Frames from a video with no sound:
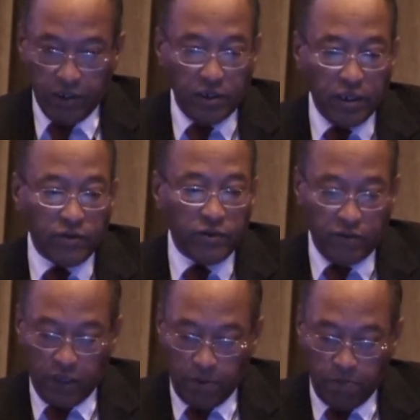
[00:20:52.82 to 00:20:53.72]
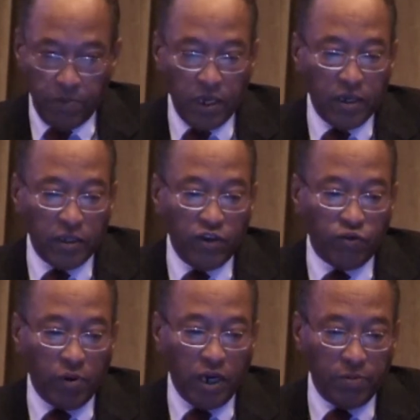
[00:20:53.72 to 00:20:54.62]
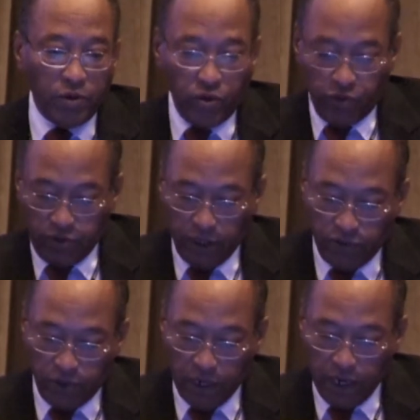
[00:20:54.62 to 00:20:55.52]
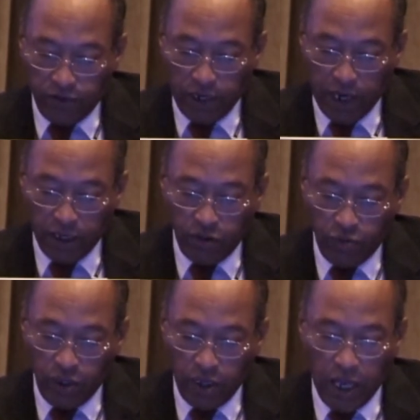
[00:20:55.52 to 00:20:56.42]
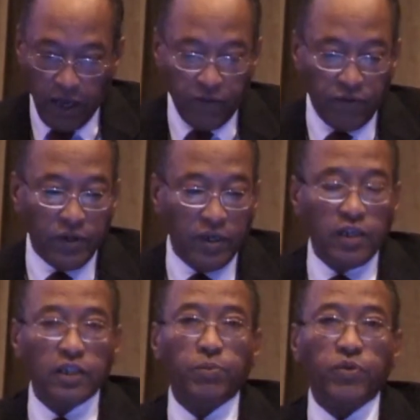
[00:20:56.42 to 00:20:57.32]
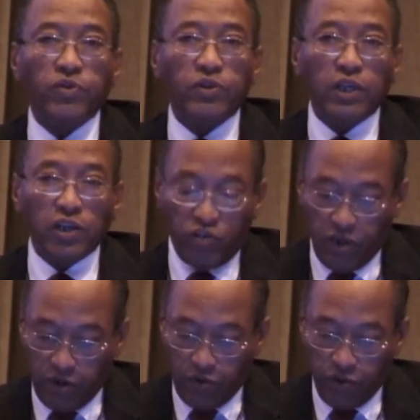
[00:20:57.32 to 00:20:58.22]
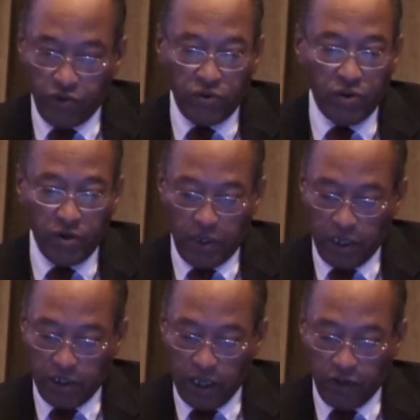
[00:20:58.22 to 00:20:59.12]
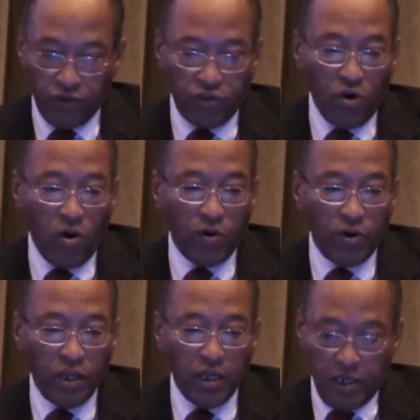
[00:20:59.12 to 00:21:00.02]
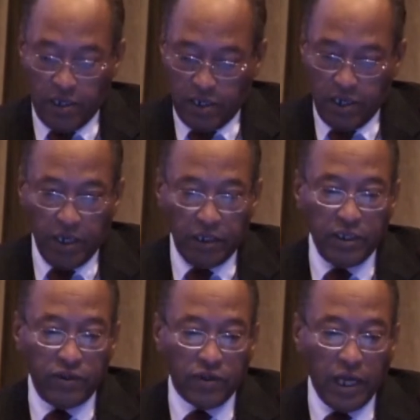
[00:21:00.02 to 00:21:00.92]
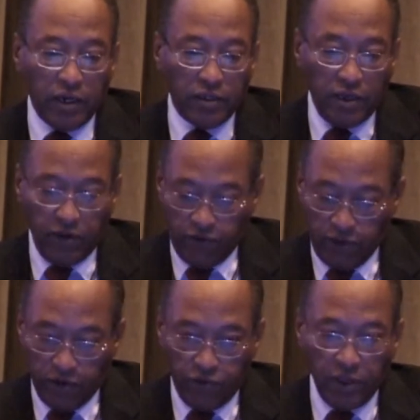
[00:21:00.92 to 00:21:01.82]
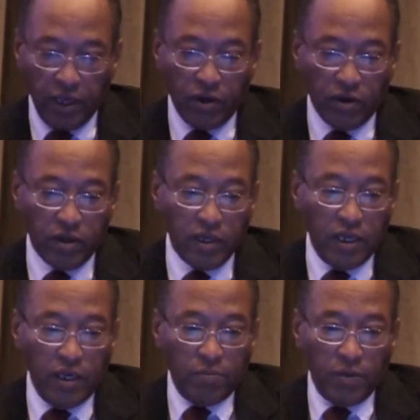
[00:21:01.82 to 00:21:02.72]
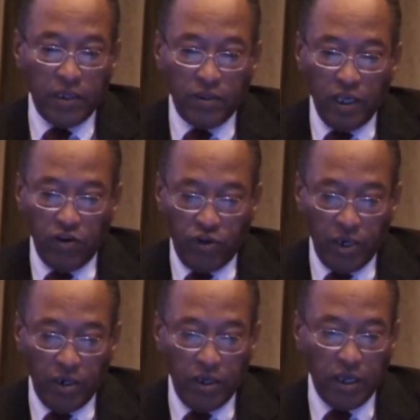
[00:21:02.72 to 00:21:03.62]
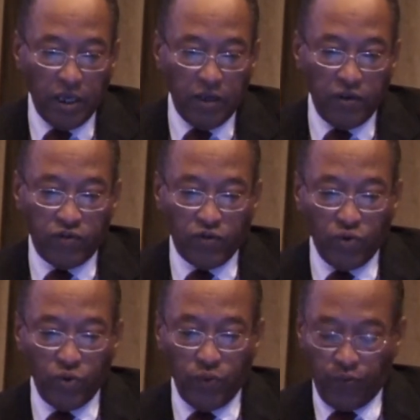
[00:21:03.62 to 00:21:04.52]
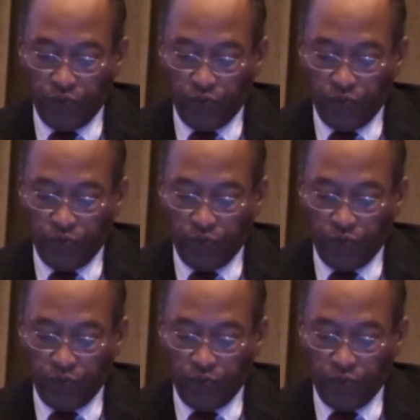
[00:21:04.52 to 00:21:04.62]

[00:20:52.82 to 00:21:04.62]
just skip this part because last night we have the presentation which touched on these characteristics. My intention here is to